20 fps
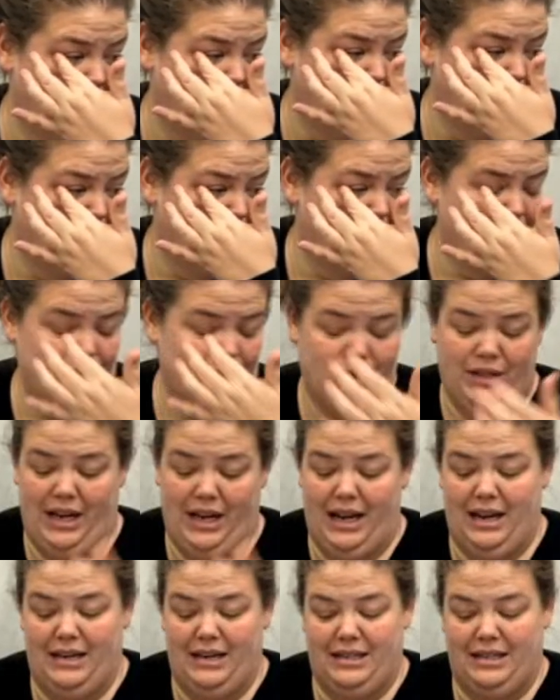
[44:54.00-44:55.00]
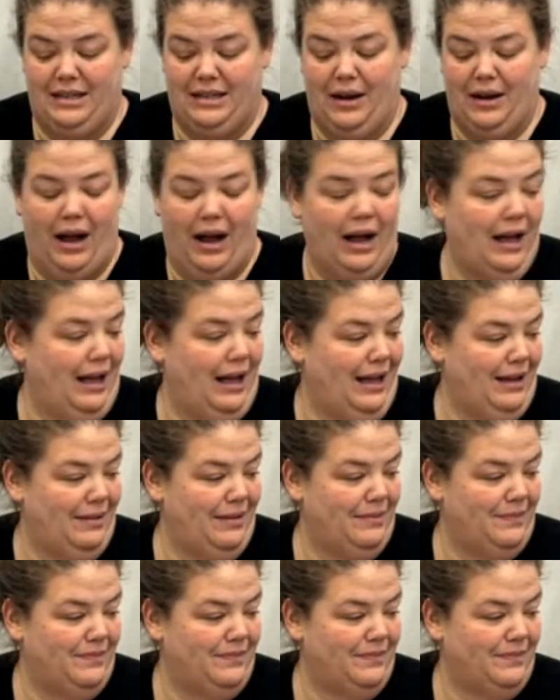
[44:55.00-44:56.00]
completely understand.
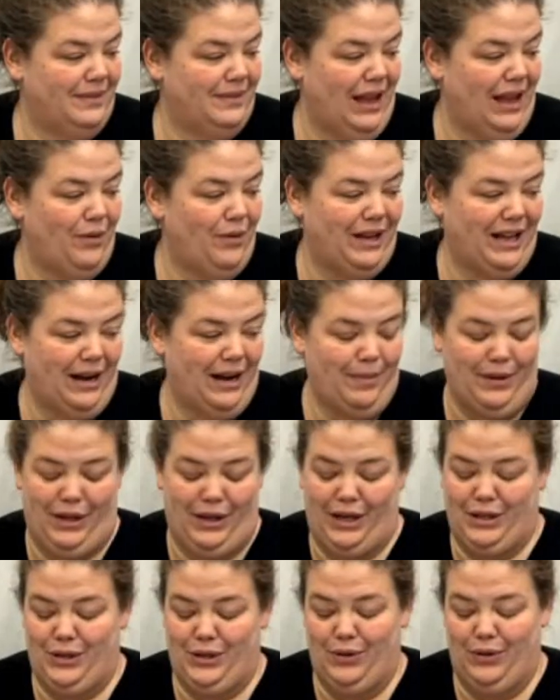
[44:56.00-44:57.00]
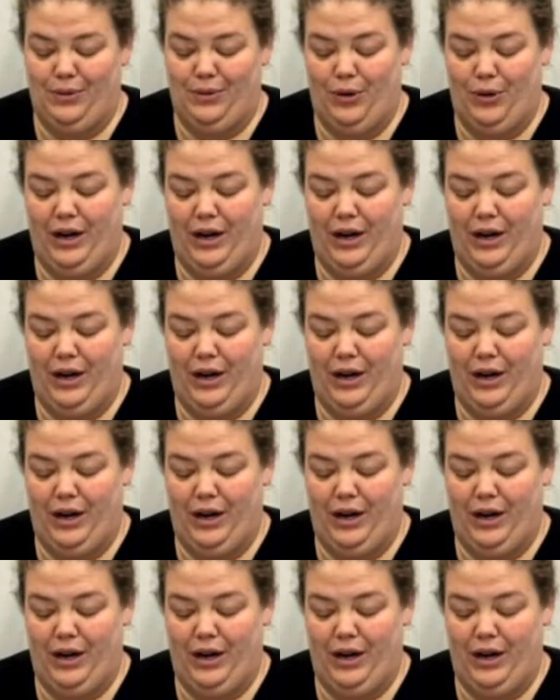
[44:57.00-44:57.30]
They would get up at like 2 a.m.